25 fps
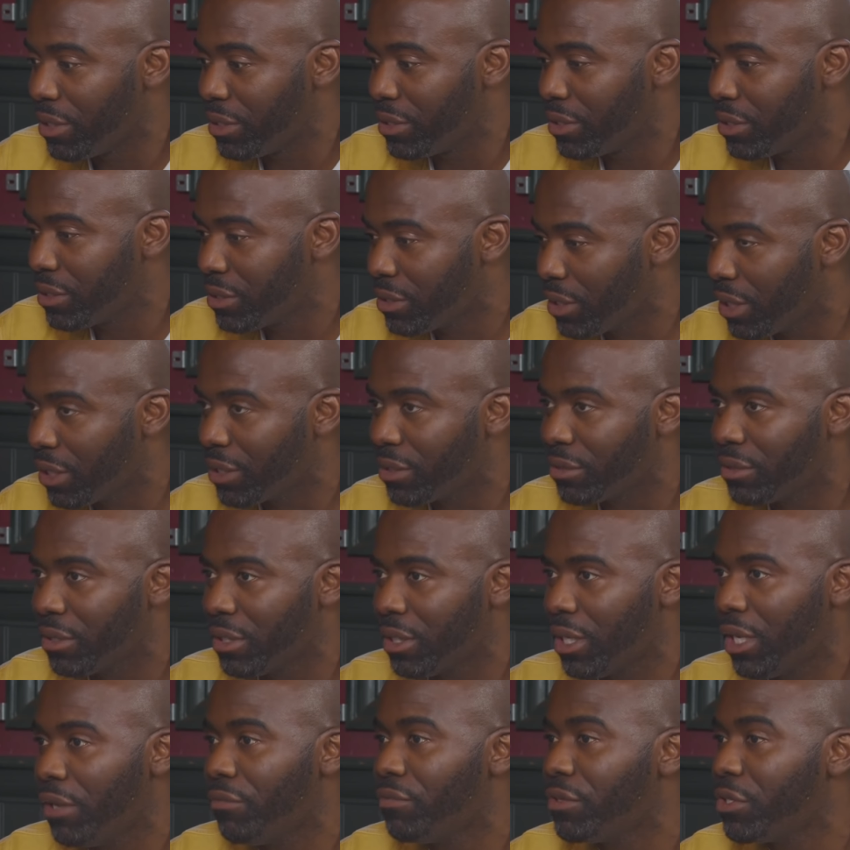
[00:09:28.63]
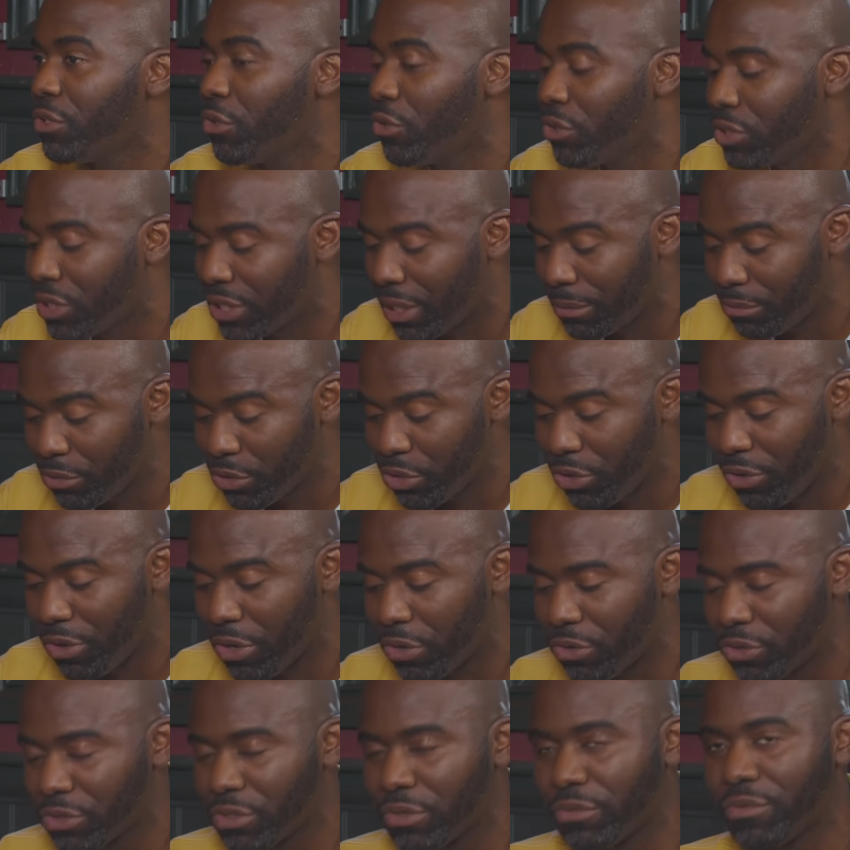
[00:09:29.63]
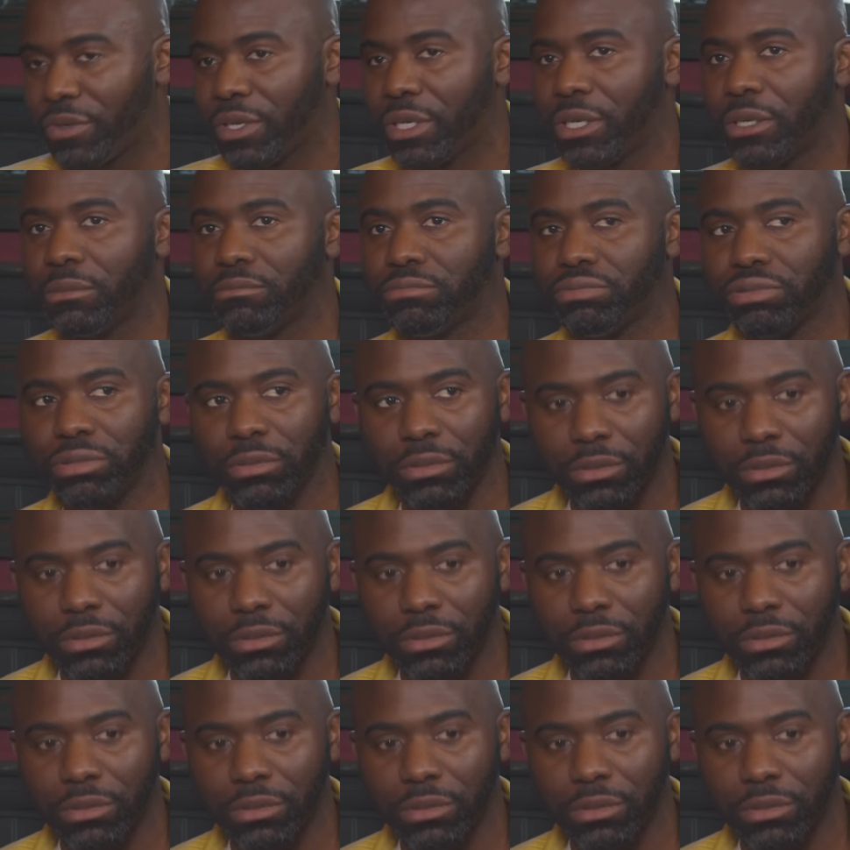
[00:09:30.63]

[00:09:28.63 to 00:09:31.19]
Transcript: It's just like every single time you go across, you're thinking,